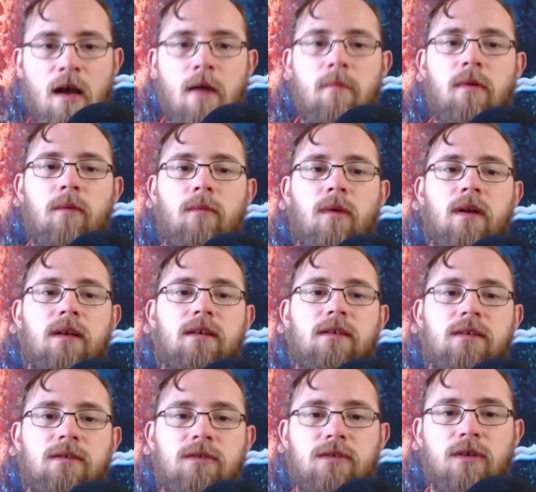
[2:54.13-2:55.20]
But when it
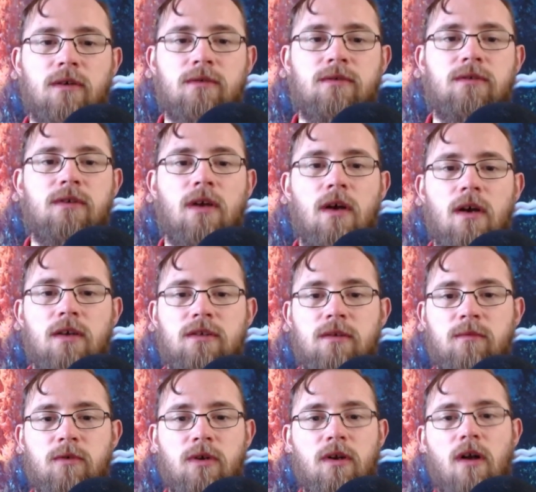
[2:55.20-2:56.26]
concerns
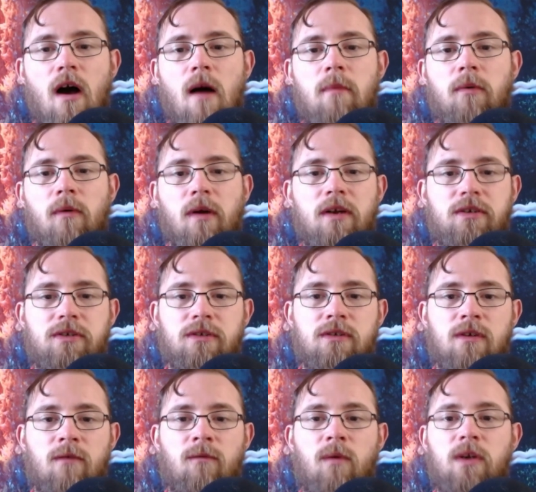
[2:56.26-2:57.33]
some good operations
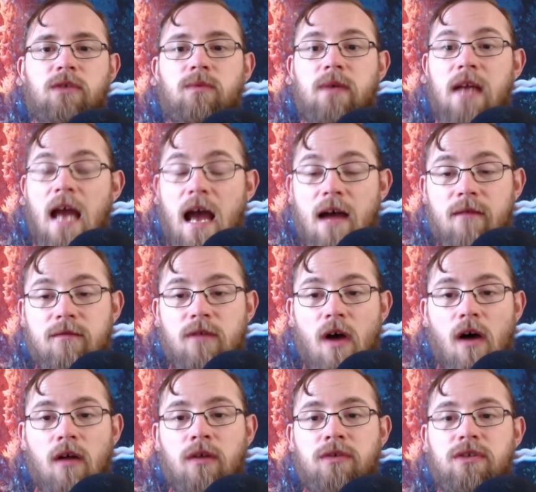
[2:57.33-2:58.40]
of which we have
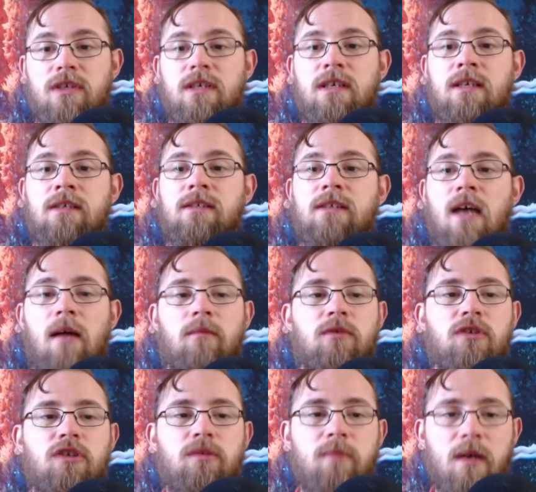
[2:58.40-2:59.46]
knowledge, it is time to
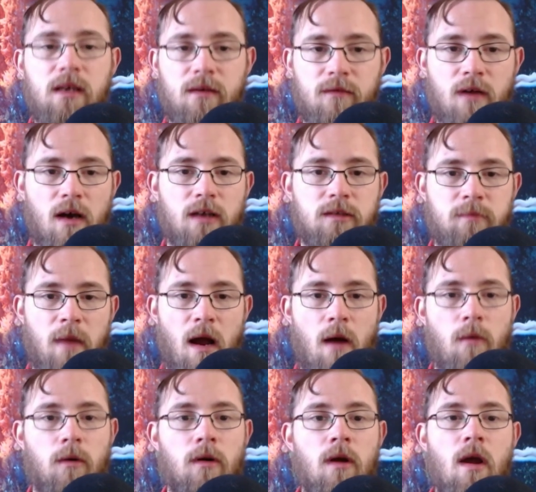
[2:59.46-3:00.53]
speak of God's
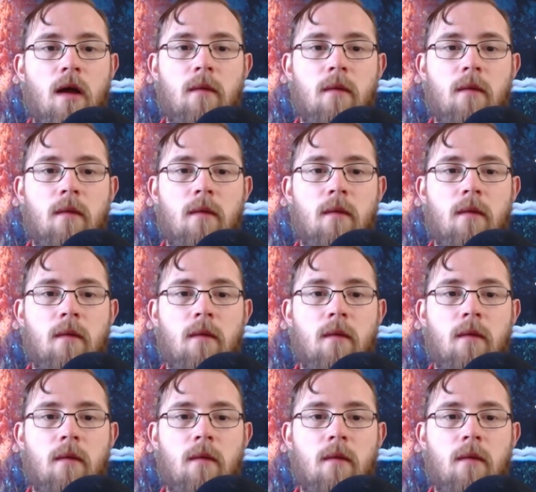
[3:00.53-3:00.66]
power,